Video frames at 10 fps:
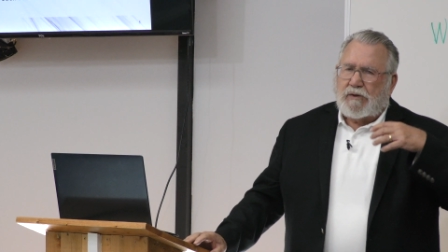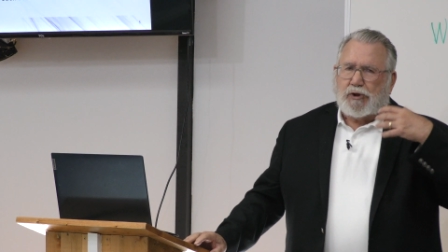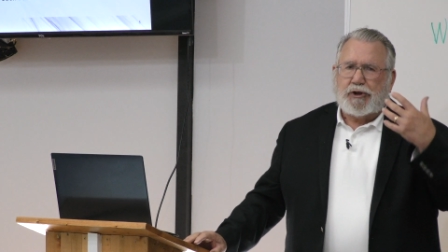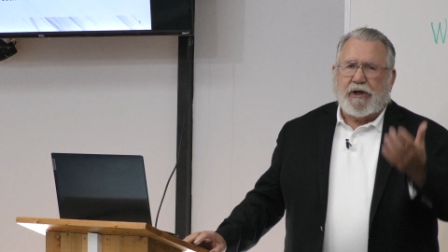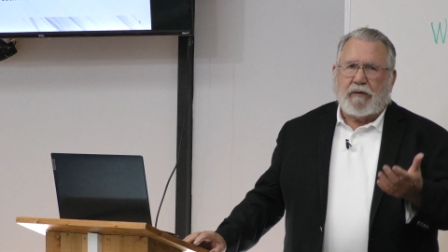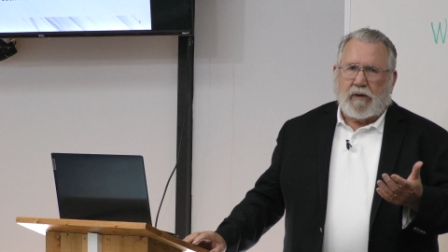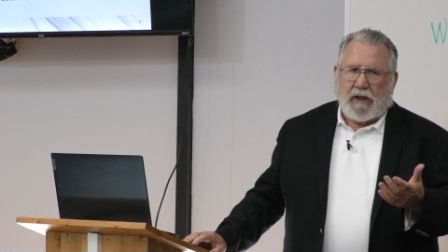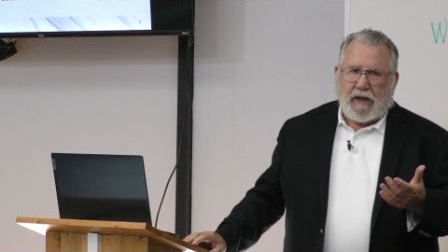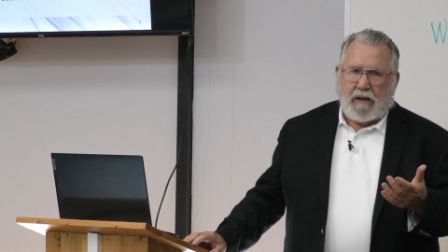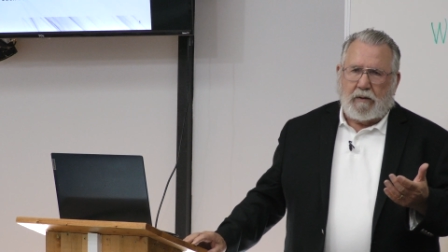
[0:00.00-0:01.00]

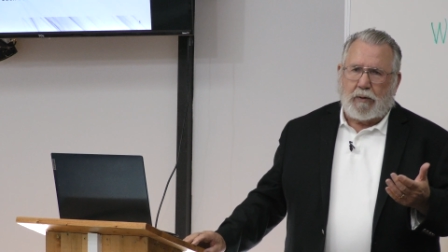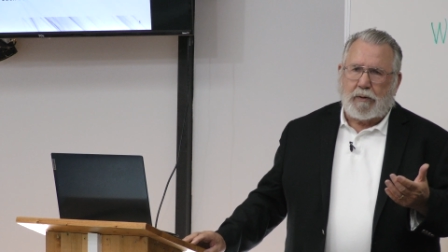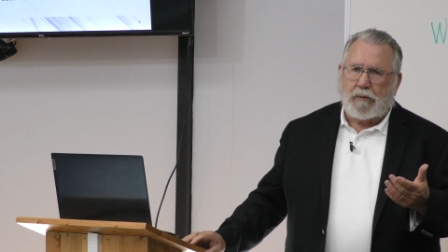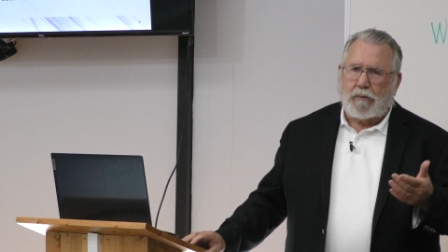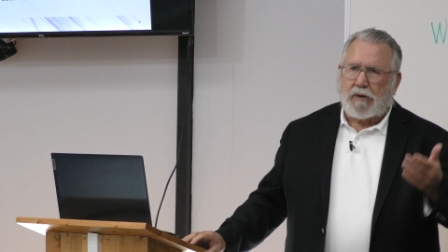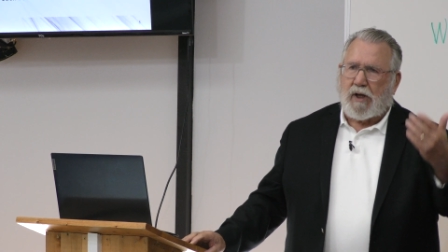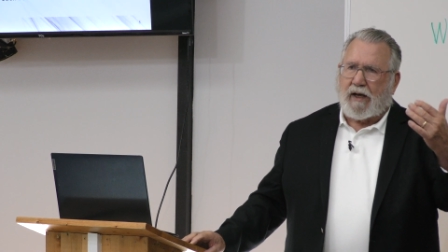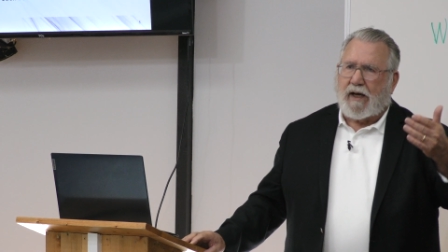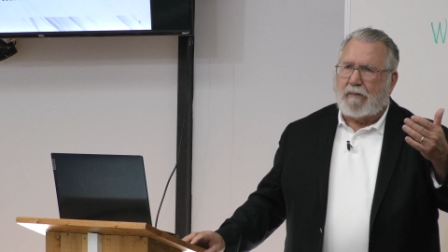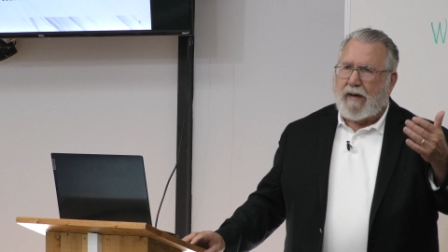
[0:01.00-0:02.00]
Generally, we're
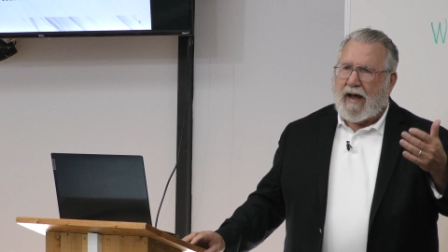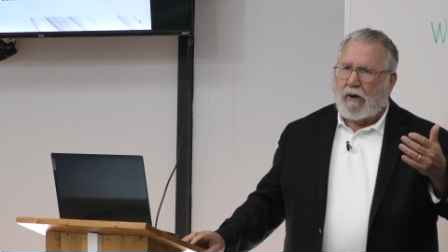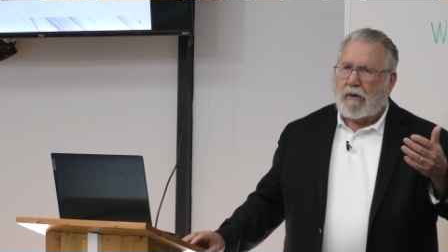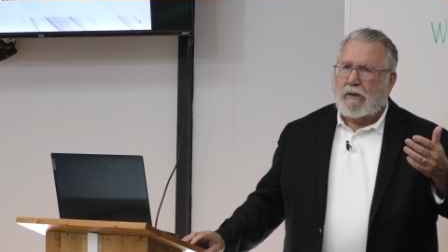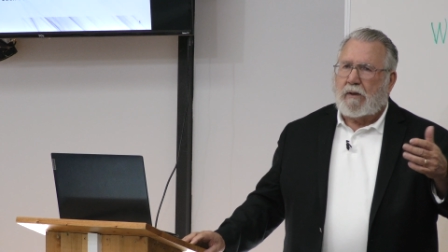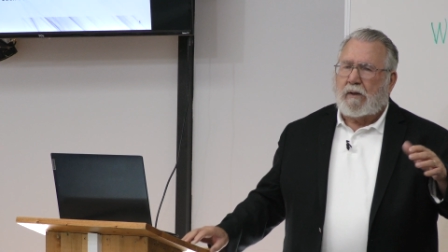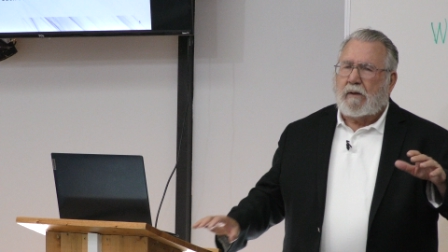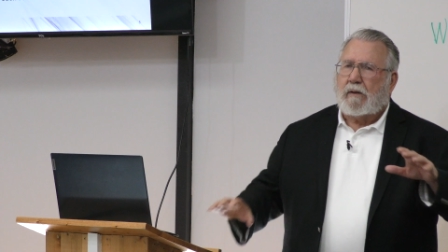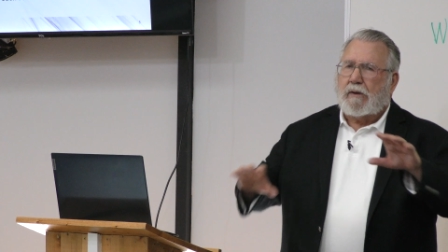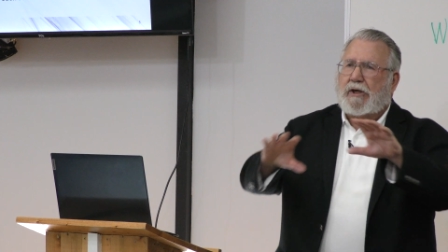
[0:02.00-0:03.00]
talking about
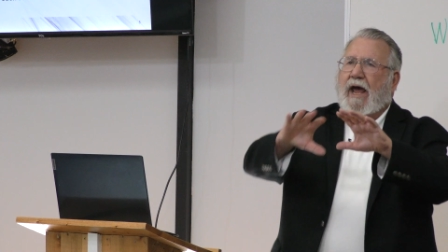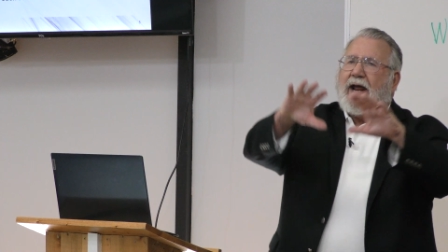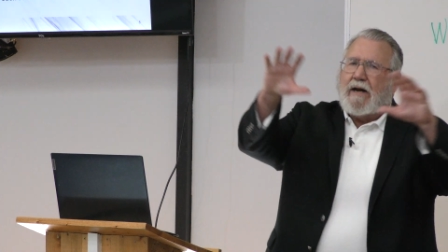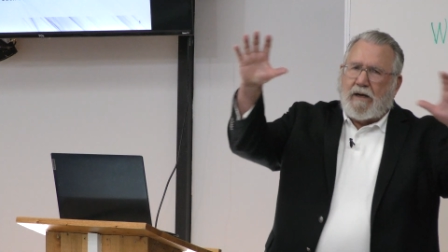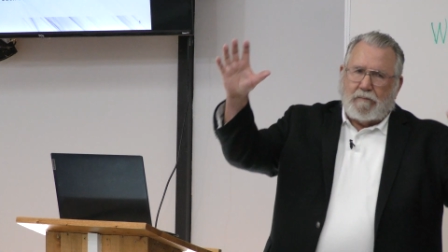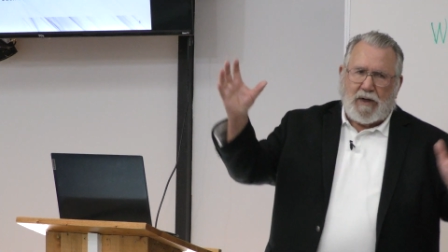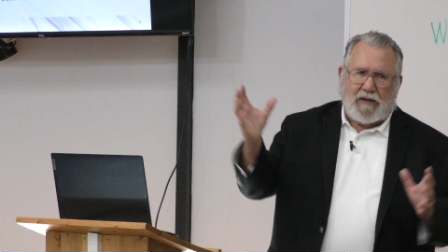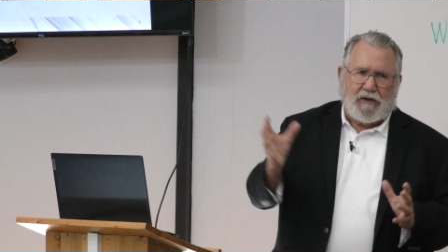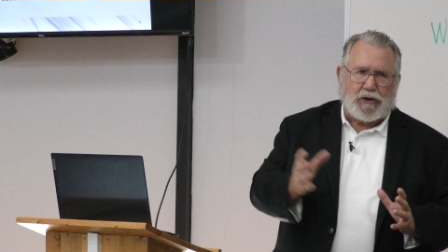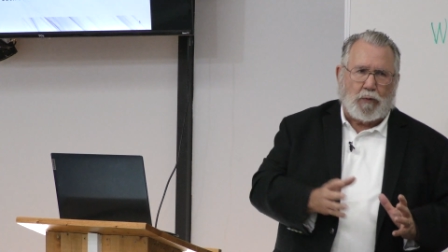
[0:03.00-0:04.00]
Canaan
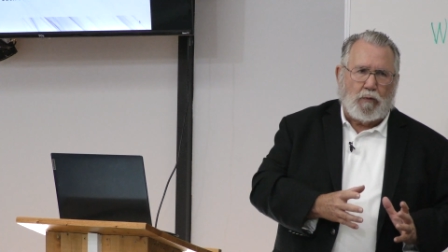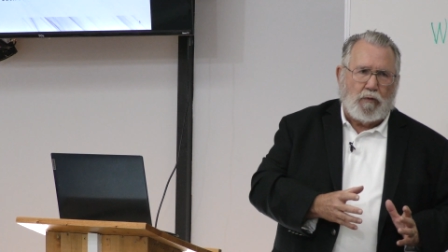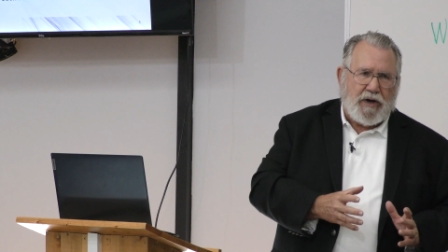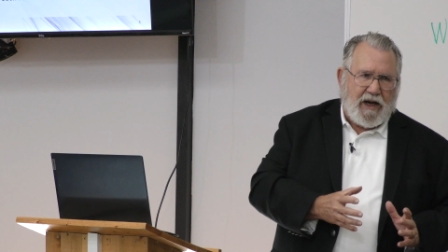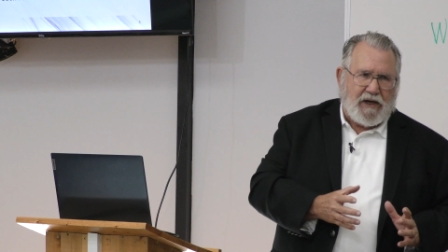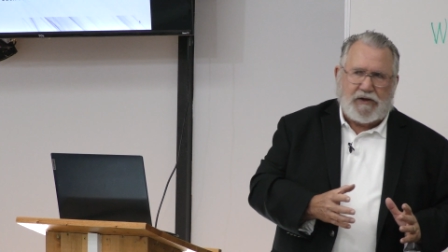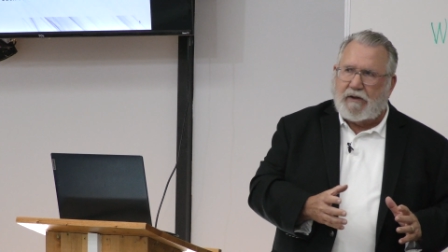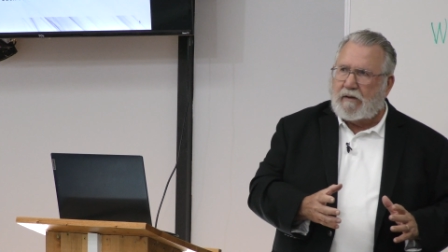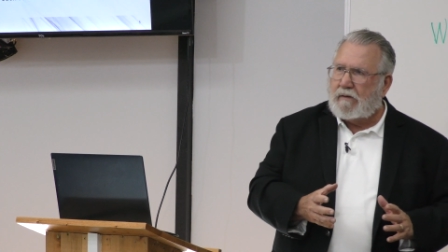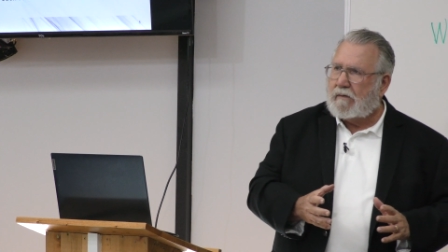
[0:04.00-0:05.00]
being this
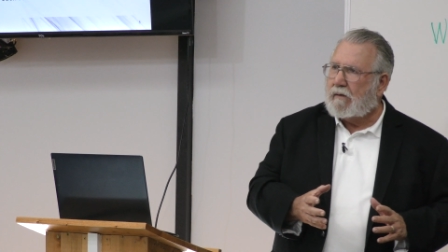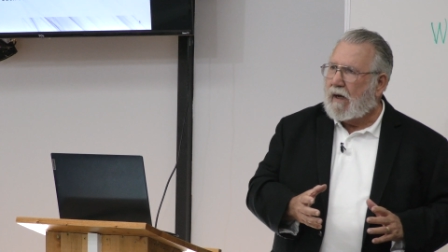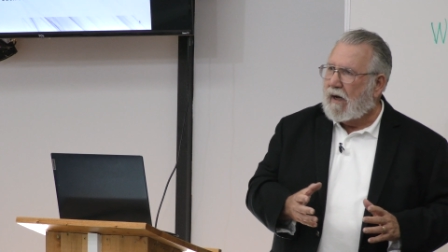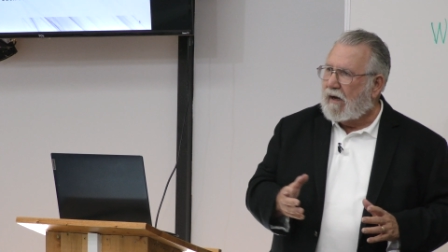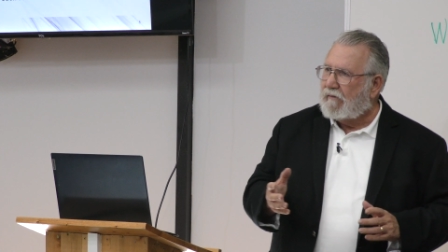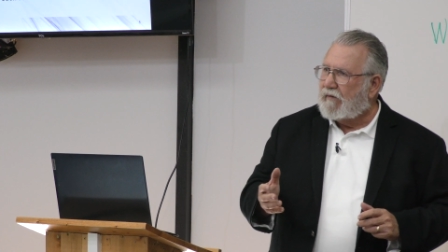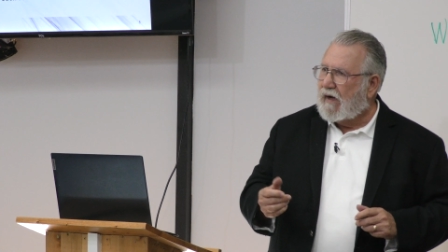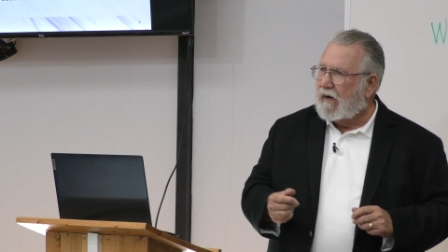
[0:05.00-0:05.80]
region of